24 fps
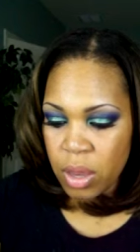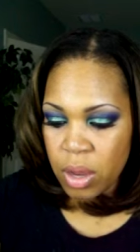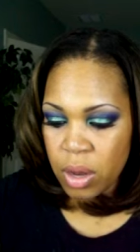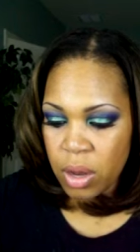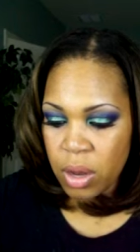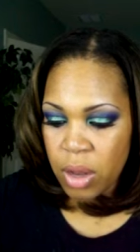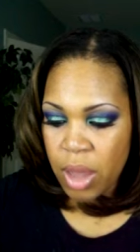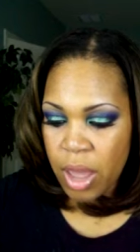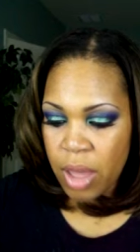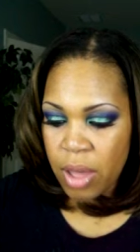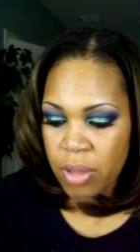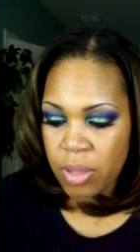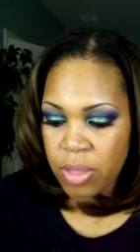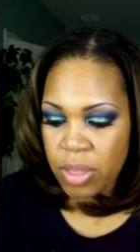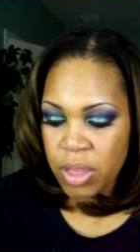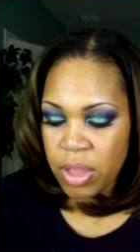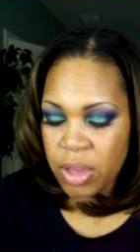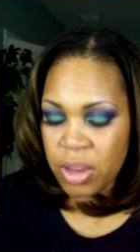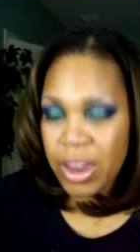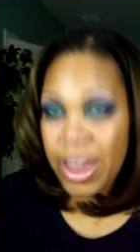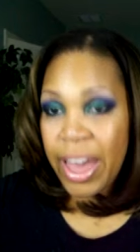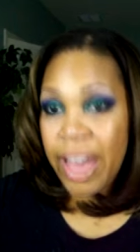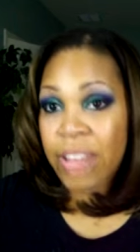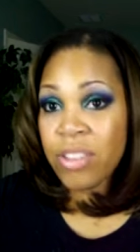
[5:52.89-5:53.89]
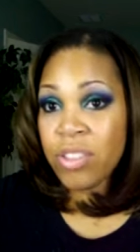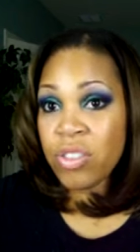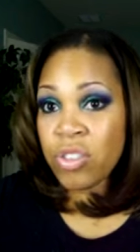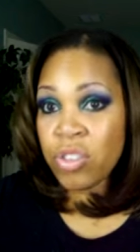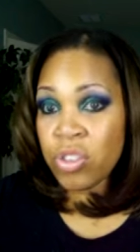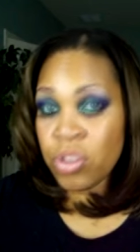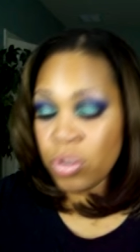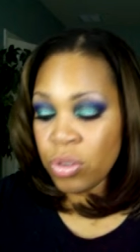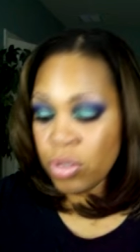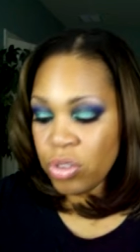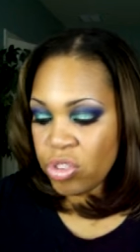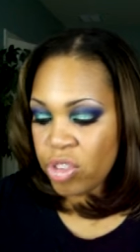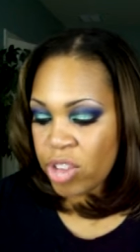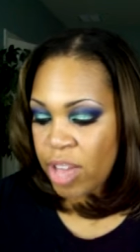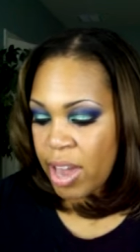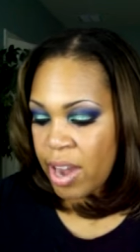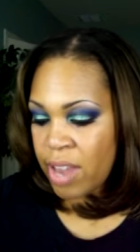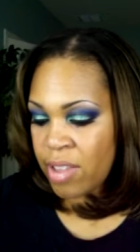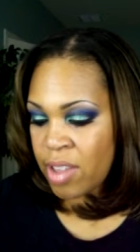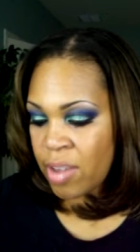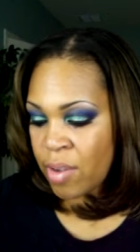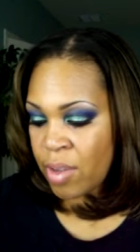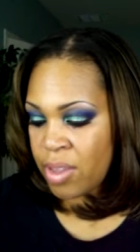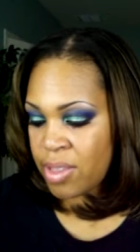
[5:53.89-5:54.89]
Now the last two
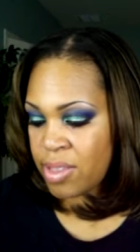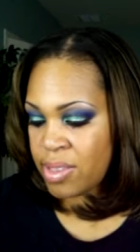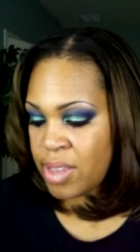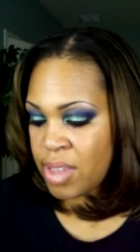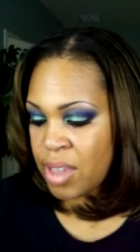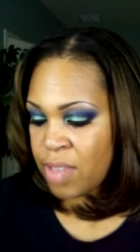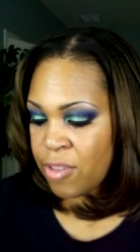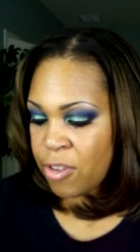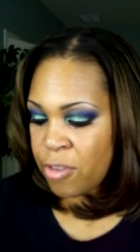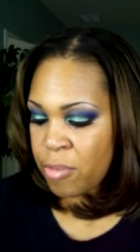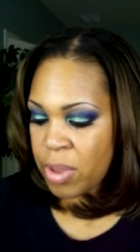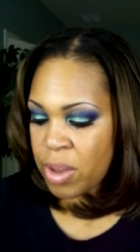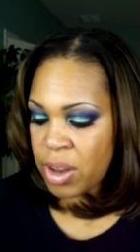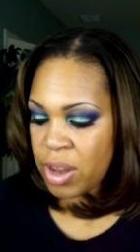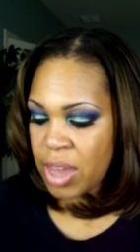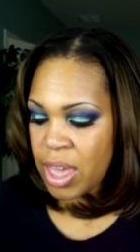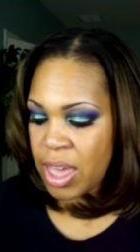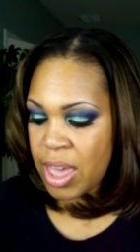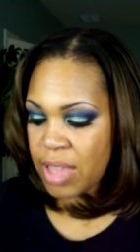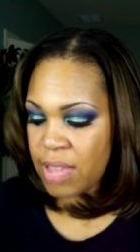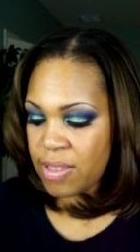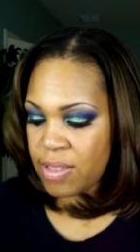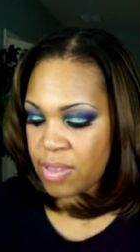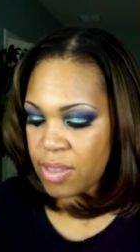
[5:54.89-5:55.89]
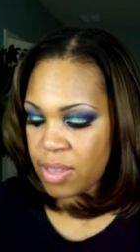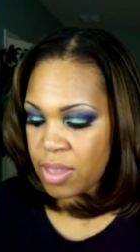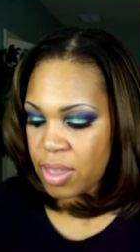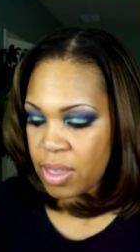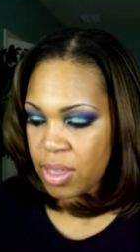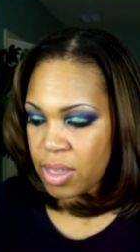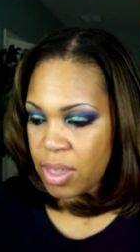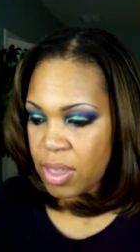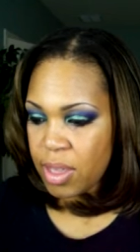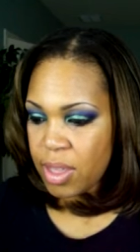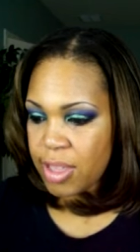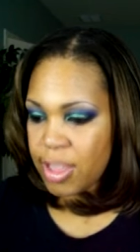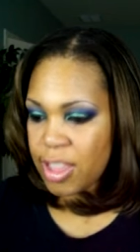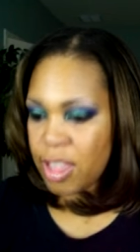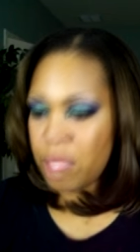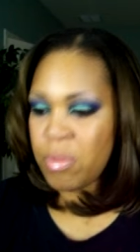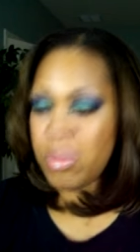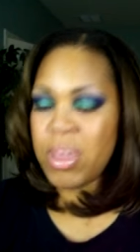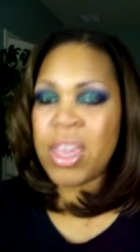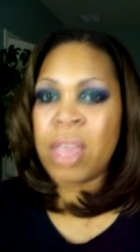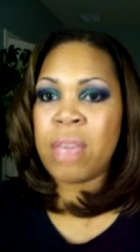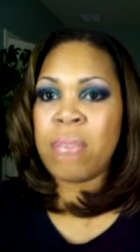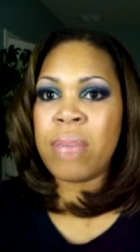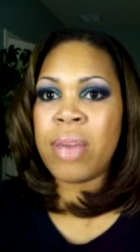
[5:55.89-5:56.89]
shadows I received from Annette, let
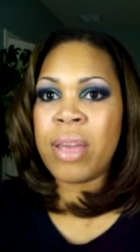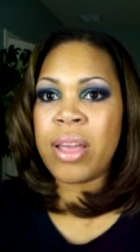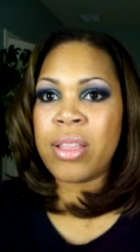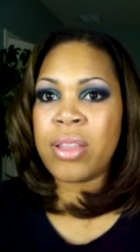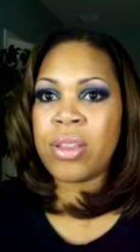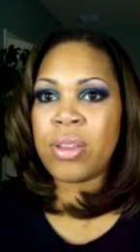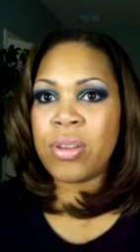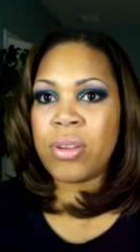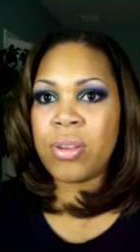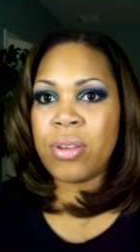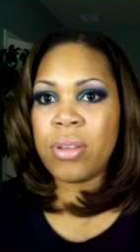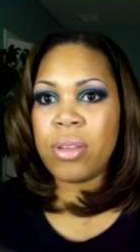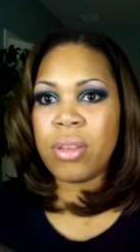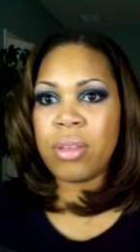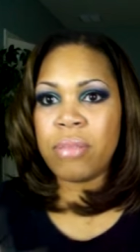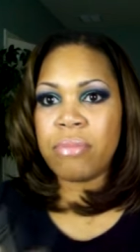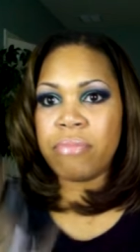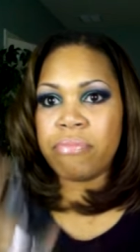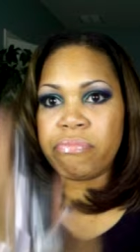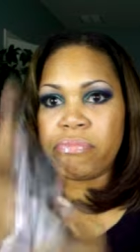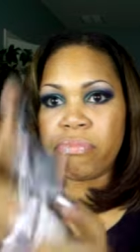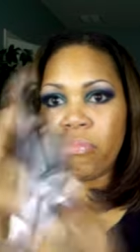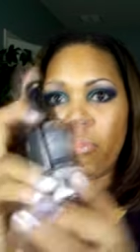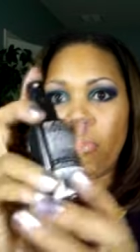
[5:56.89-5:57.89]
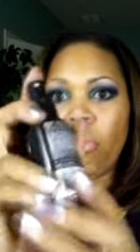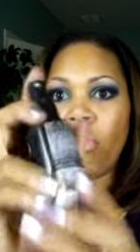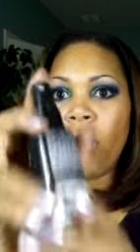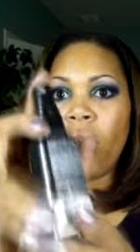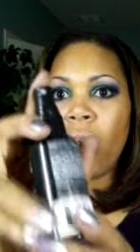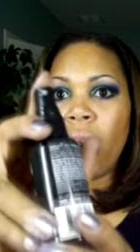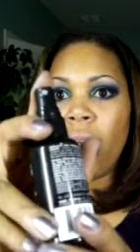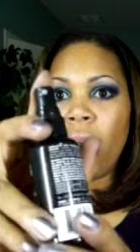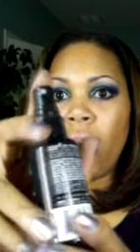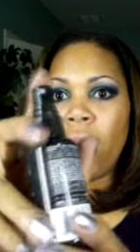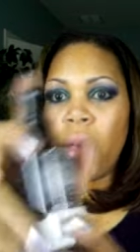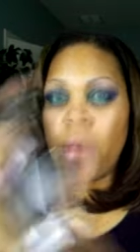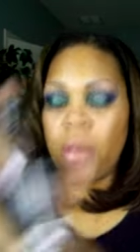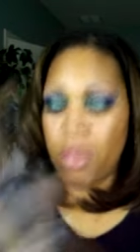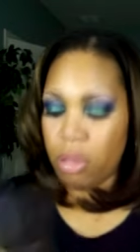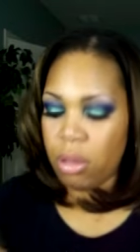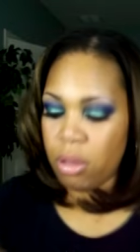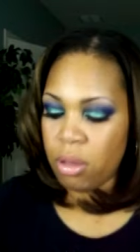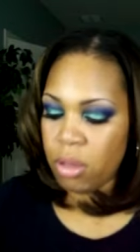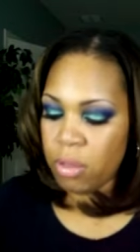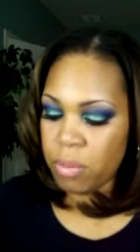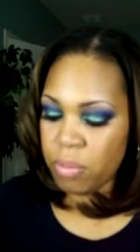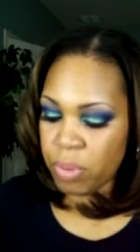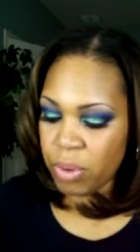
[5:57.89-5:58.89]
me get my little
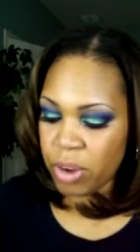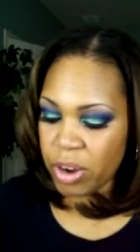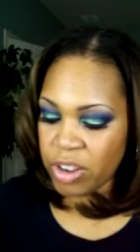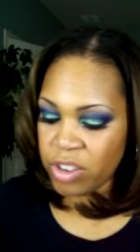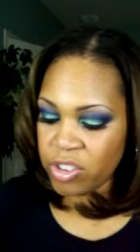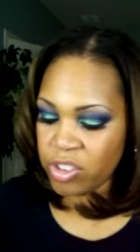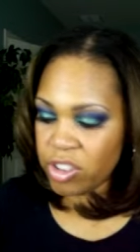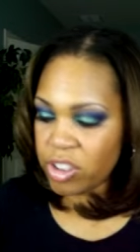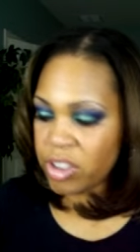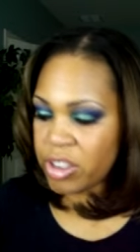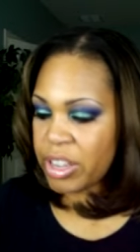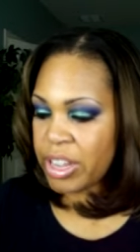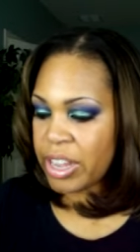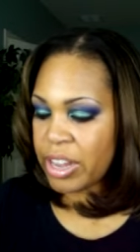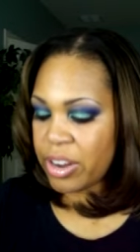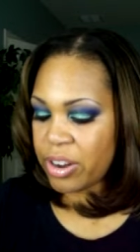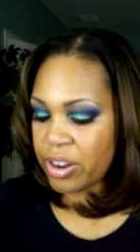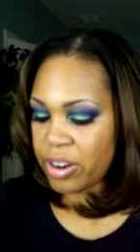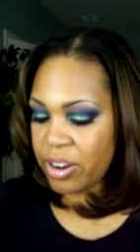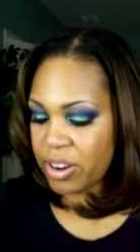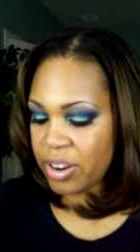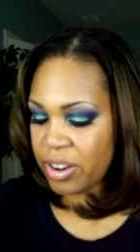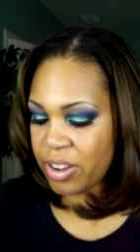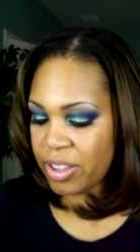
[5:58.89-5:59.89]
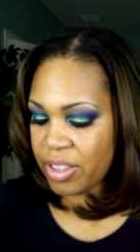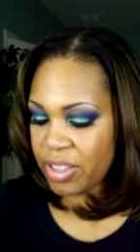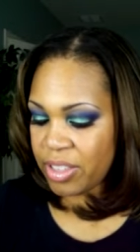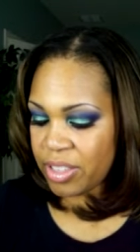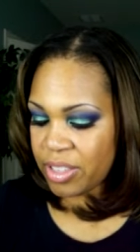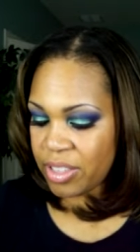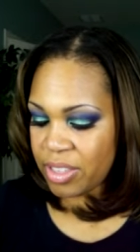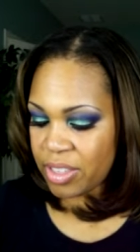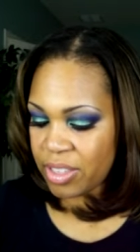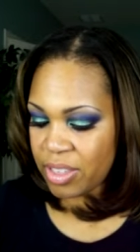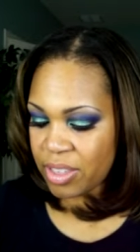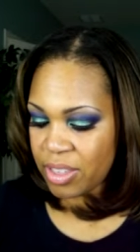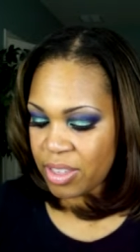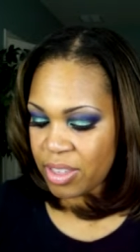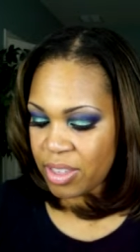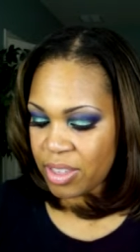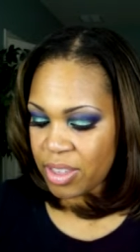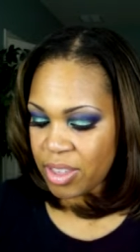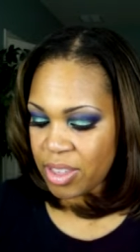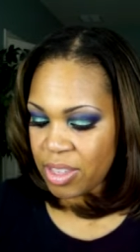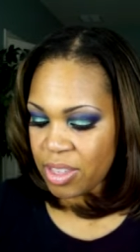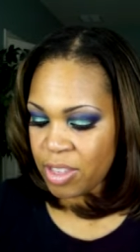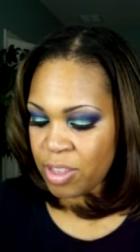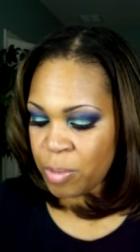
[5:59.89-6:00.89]
brush cleaner.
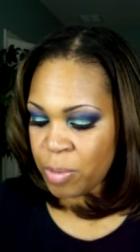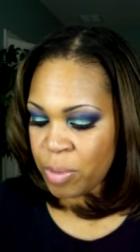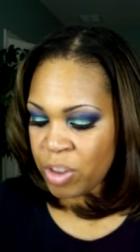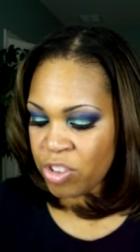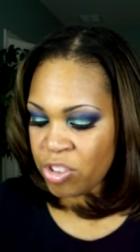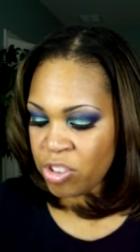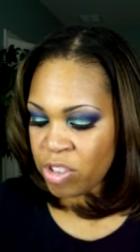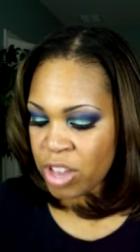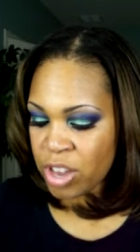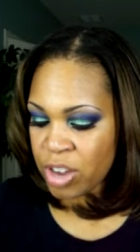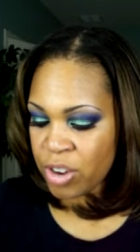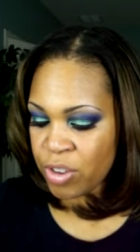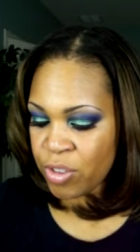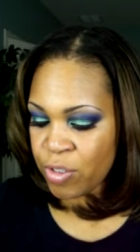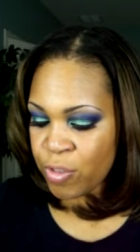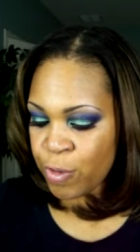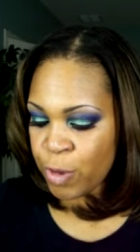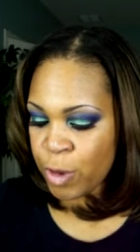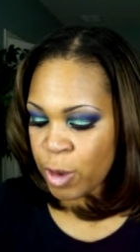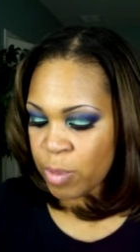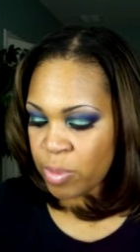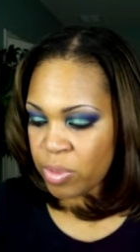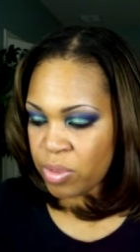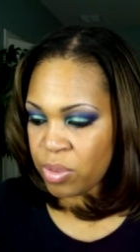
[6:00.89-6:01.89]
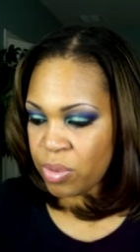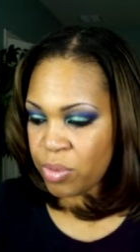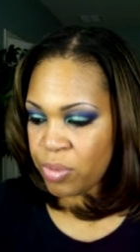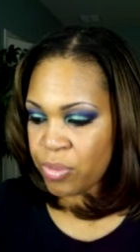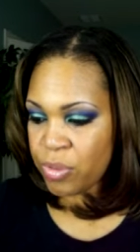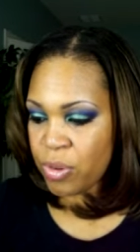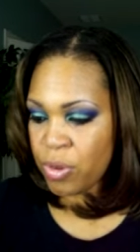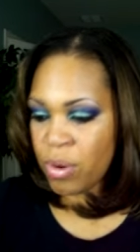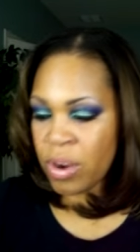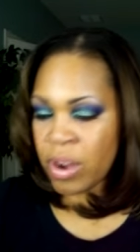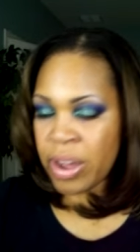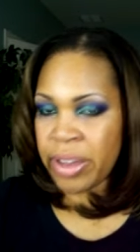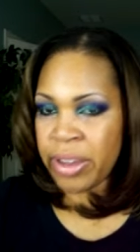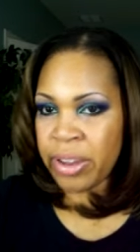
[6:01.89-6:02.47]
This brush cleaner is from Sephora.